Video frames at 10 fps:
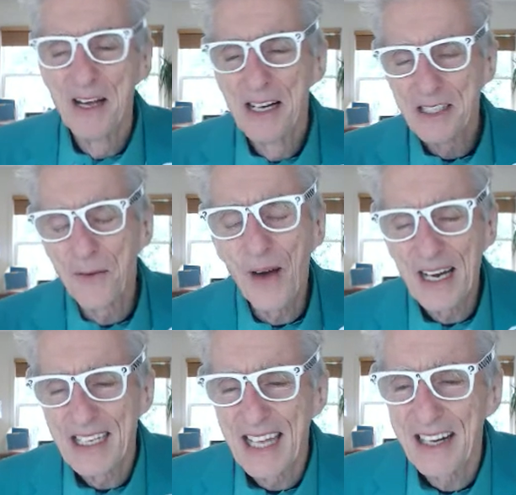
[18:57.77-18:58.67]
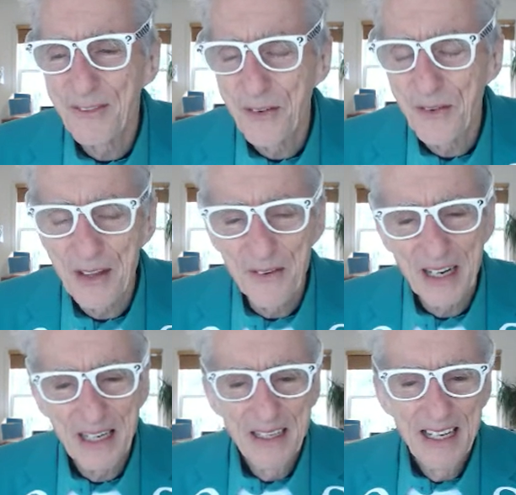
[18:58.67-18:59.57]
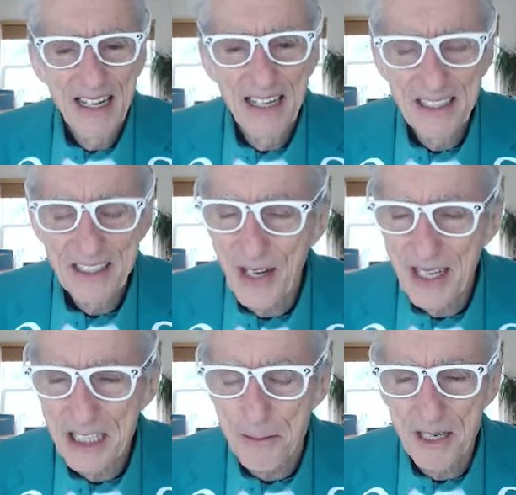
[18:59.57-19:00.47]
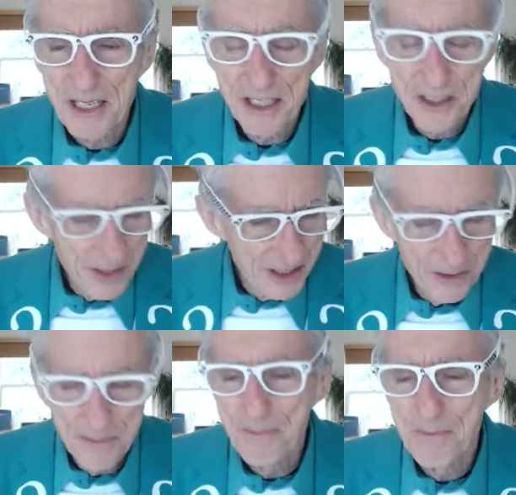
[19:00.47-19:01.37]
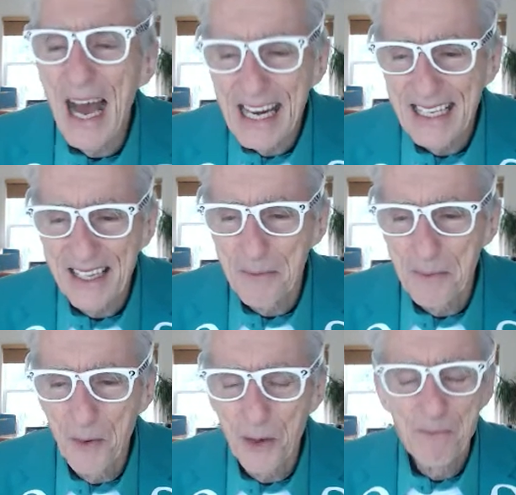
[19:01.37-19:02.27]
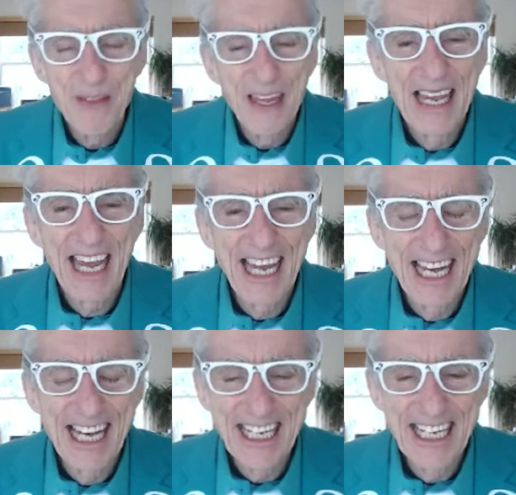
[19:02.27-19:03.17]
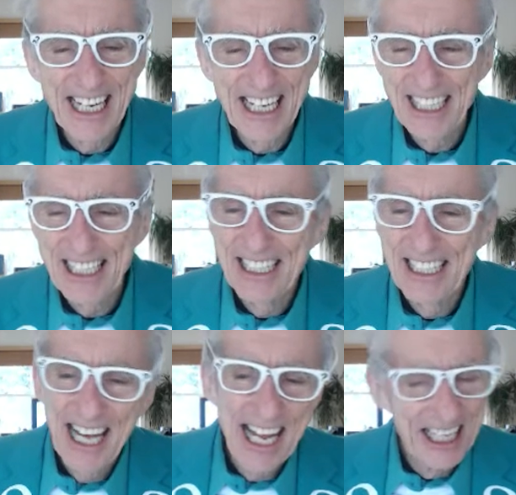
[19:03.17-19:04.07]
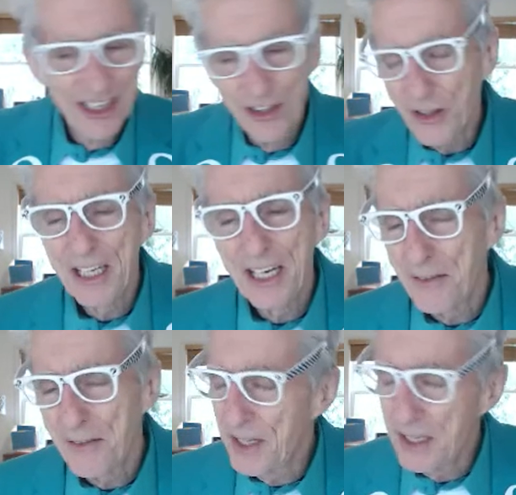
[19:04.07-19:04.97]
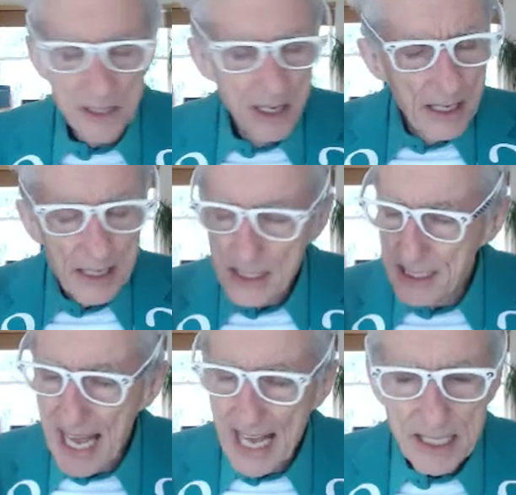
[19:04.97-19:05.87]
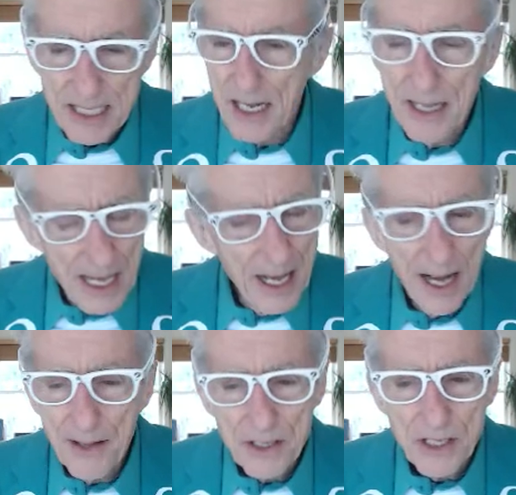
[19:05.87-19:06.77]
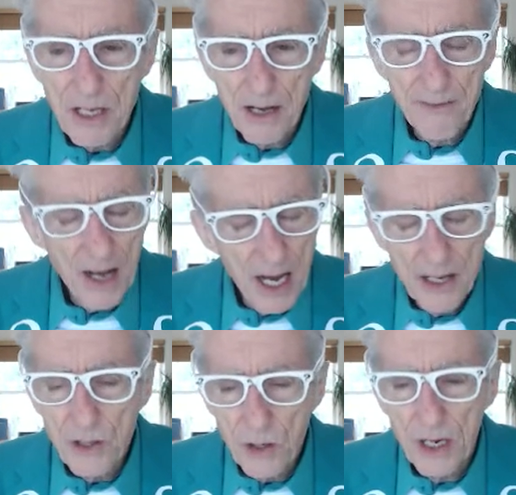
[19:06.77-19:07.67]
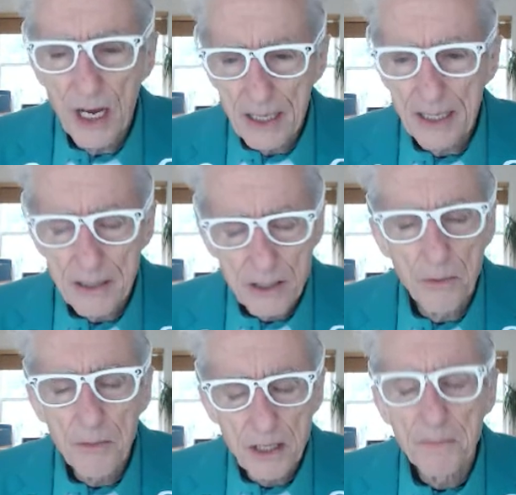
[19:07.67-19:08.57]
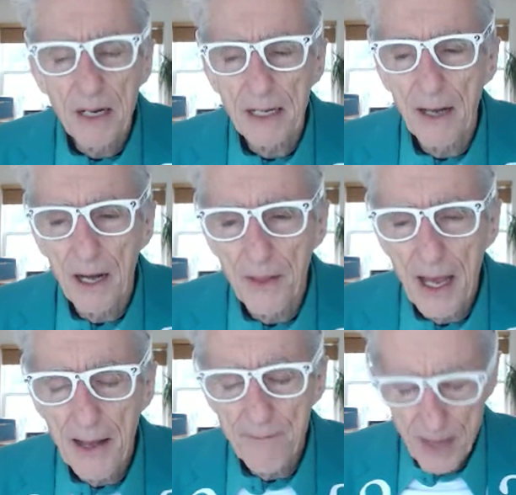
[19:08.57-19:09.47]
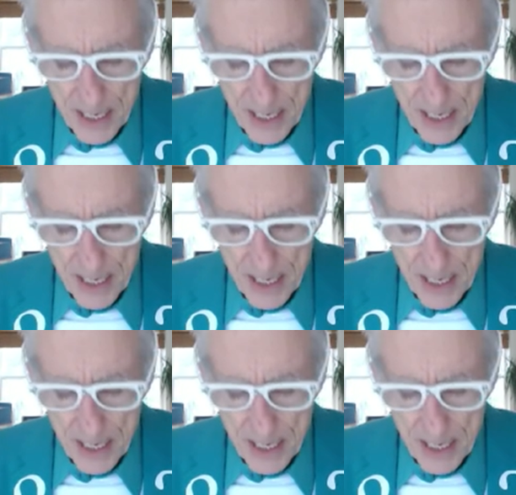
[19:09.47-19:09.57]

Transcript: So watch that if you really want to try to stretch your mind a little bit more. And look at the other videos, because that's that other stuff. I show you how to get so much money on that.